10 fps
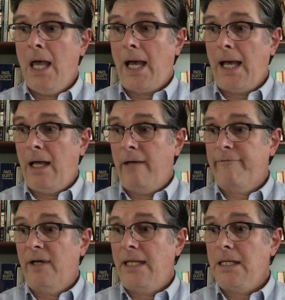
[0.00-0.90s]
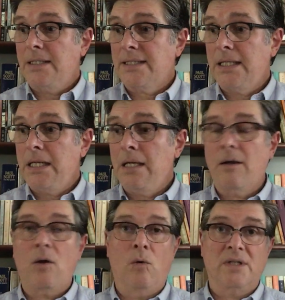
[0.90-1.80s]
For any city
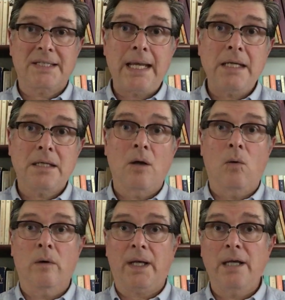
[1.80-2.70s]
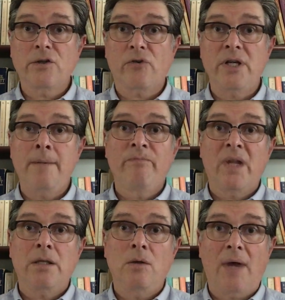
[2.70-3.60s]
or state or country,
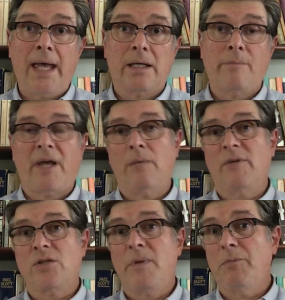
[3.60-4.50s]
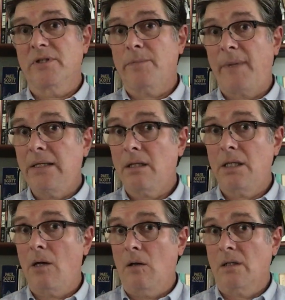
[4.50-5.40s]
you add up how much people spent on
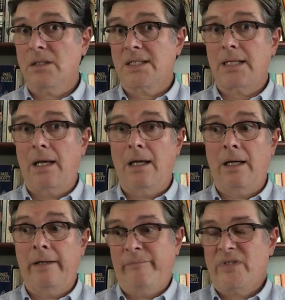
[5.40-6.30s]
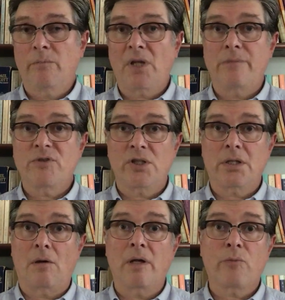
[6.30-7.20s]
the arts, sometimes just the
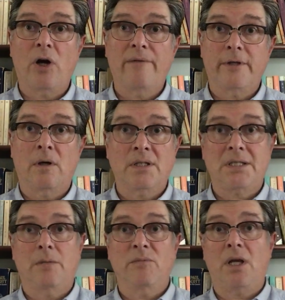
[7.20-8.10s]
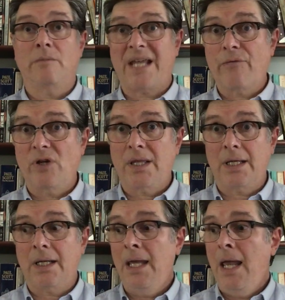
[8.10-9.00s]
nonprofit arts, sometimes everything.